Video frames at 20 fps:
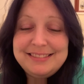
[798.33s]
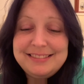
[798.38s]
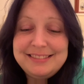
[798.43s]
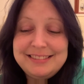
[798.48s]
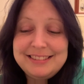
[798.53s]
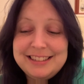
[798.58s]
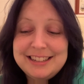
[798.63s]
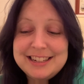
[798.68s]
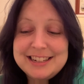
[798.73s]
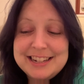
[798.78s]

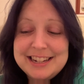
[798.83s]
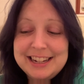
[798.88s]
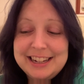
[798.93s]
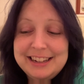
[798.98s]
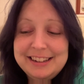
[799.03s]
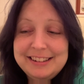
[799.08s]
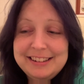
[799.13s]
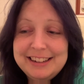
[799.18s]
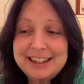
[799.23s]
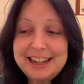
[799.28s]
I don't know.
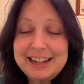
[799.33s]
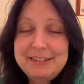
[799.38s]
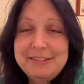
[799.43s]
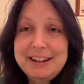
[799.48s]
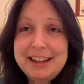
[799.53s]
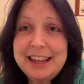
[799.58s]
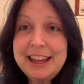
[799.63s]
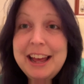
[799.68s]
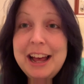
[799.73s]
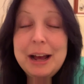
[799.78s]

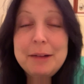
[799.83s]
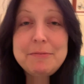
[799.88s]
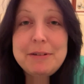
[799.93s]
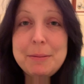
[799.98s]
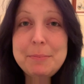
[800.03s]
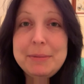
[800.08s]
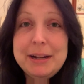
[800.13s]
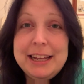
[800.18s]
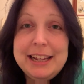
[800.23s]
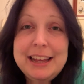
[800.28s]
Anyway, I'm
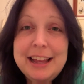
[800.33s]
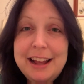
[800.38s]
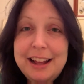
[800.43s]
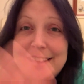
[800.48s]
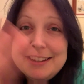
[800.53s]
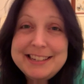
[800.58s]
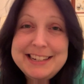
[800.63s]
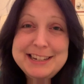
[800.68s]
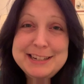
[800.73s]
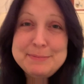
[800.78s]
rambling.
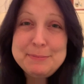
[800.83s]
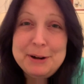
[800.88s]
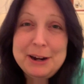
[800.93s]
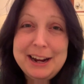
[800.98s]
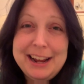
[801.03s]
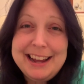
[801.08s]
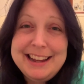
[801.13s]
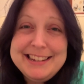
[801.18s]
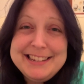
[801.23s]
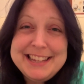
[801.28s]
I'll see you tomorrow,
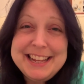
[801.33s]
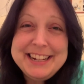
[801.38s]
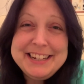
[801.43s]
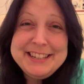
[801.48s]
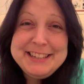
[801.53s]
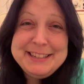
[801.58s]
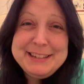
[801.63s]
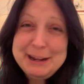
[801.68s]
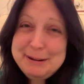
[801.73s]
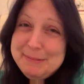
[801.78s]
guys. Thanks
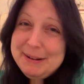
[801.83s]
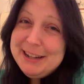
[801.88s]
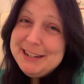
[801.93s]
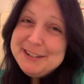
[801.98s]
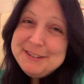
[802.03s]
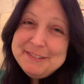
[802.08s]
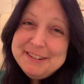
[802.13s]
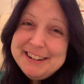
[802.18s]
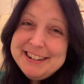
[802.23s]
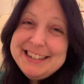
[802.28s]
so much
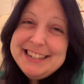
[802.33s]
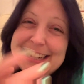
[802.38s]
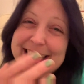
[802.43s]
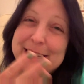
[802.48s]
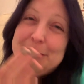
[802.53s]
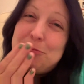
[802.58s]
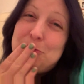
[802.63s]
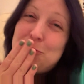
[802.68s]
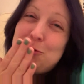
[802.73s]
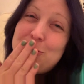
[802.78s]
for
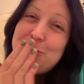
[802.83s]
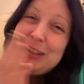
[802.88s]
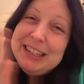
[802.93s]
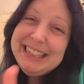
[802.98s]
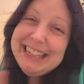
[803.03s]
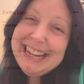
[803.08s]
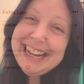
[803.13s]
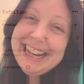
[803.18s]
watching. Night